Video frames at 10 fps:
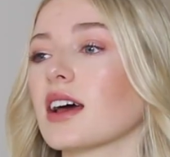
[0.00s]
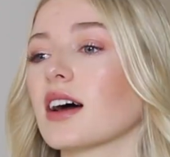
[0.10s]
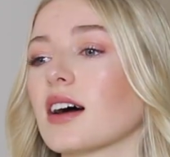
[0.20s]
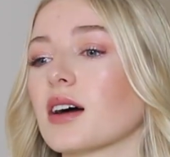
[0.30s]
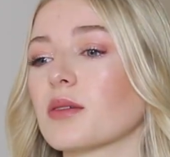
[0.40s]

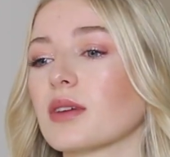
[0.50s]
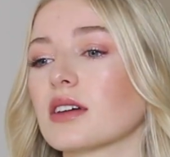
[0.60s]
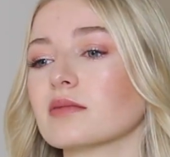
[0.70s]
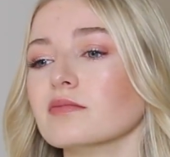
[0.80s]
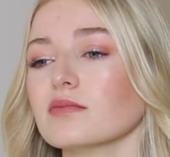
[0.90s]
um,
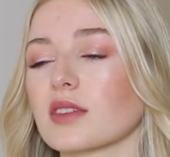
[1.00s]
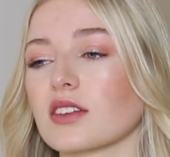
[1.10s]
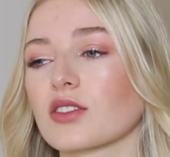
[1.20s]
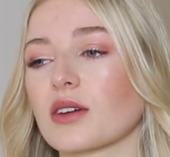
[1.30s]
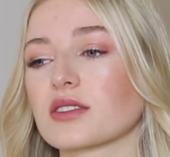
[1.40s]

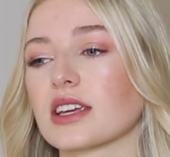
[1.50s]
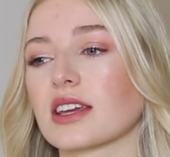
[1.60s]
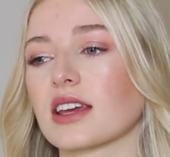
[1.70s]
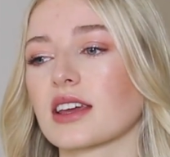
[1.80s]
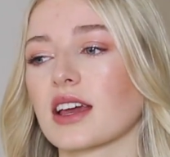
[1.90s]
so I was
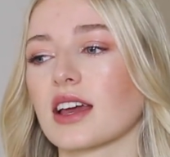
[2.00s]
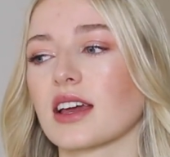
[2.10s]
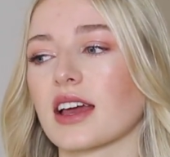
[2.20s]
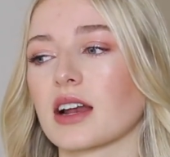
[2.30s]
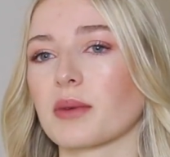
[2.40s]
taking
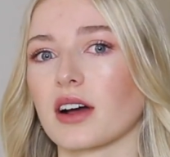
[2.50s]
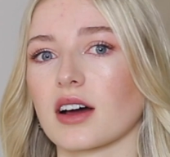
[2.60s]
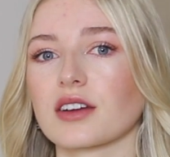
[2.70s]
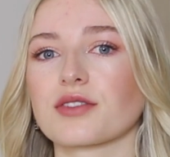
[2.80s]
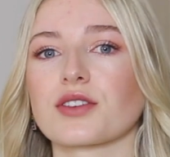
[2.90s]
a
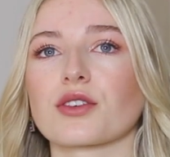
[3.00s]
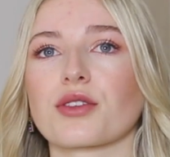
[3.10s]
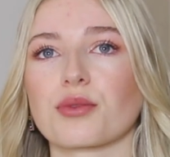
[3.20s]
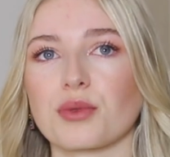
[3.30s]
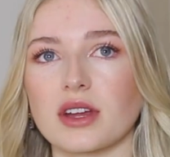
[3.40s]
antibiotic for
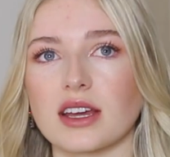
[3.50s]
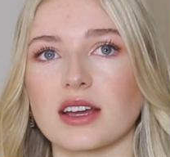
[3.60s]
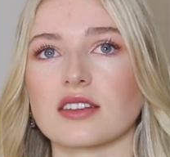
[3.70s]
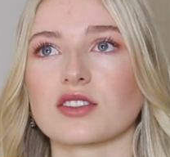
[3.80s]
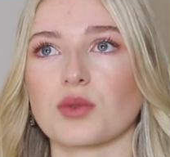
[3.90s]
three
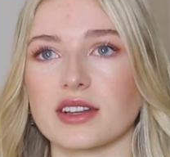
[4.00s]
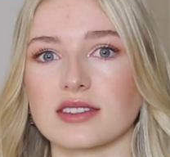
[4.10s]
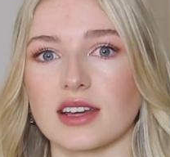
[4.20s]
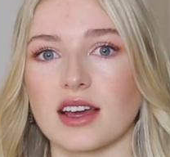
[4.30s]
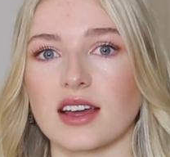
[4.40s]
days, twice
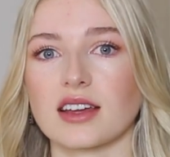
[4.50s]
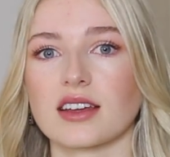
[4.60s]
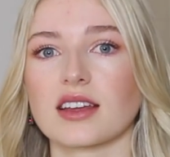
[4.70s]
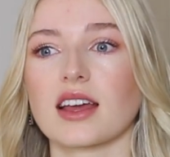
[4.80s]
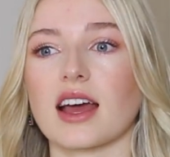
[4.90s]
a day,
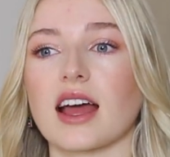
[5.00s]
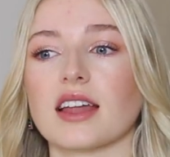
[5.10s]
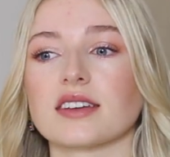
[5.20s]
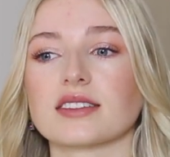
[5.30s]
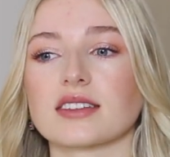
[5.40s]

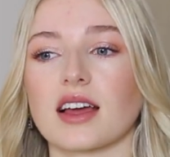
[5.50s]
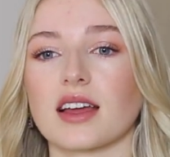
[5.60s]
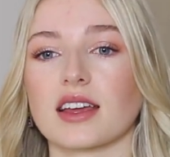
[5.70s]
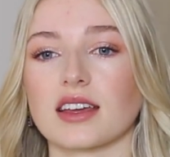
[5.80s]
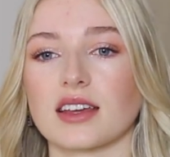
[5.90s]
and
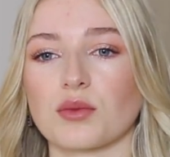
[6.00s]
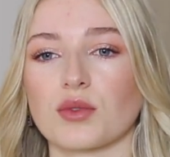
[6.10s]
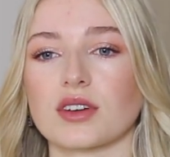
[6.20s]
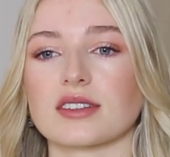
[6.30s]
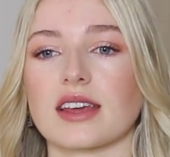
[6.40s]
it
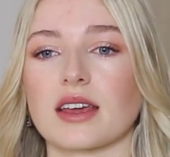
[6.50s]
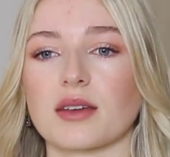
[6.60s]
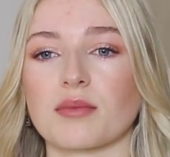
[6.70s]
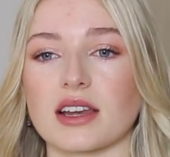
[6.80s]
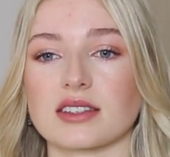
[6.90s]
was
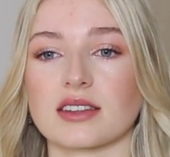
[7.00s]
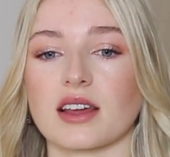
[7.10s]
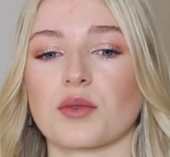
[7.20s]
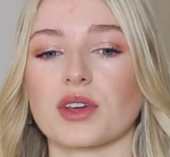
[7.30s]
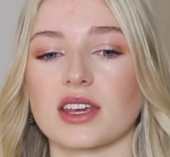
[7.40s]
a medicine
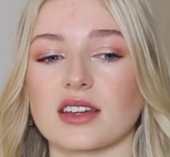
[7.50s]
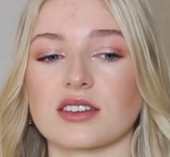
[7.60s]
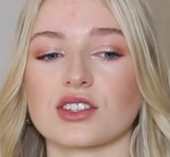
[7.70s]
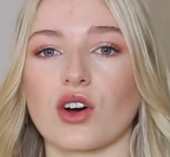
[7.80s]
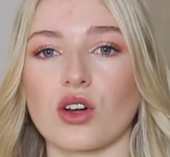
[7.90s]
that
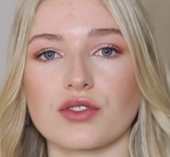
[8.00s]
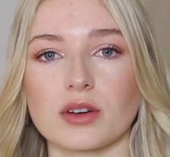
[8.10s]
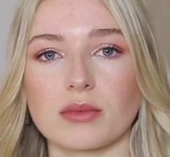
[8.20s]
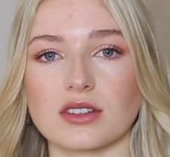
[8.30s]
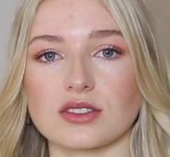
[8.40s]
weakened all of
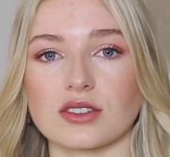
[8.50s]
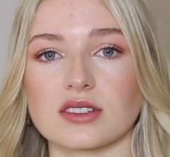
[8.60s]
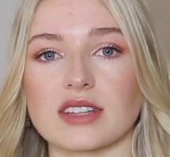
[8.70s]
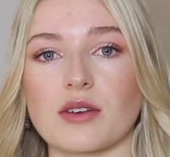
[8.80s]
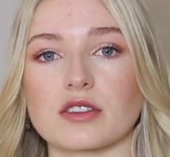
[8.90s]
your
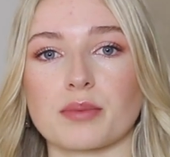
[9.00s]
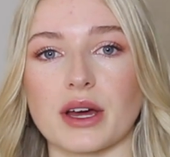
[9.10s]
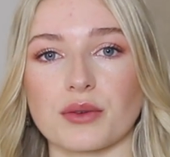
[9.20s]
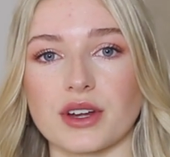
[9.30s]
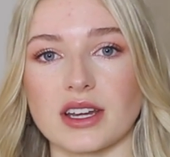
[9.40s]
muscles. I was
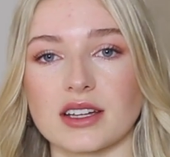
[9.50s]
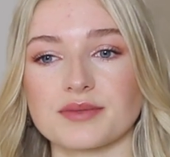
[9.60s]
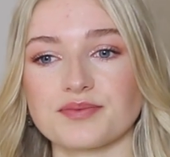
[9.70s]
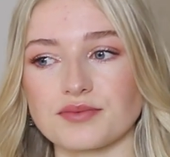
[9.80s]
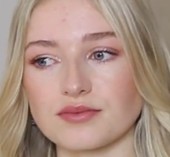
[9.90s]

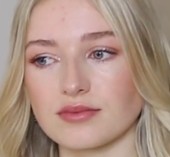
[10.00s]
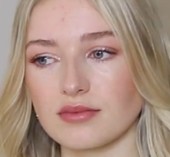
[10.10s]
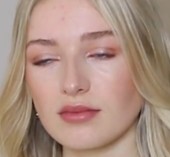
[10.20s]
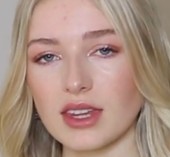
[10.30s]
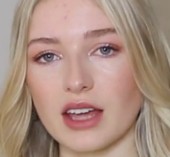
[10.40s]
bedridden.
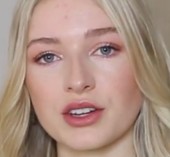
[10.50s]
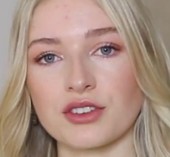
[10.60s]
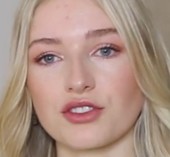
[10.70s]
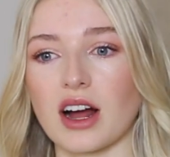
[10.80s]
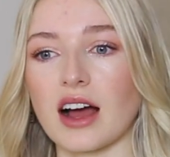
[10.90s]
I
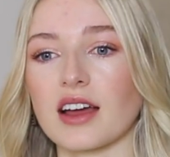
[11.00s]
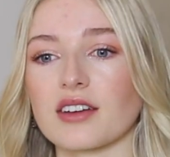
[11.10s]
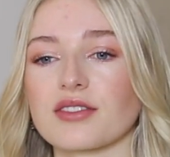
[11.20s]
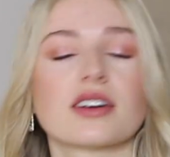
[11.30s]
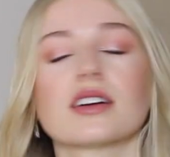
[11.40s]
couldn't
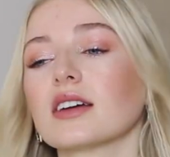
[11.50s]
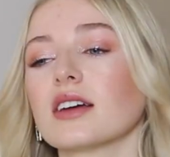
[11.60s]
drive.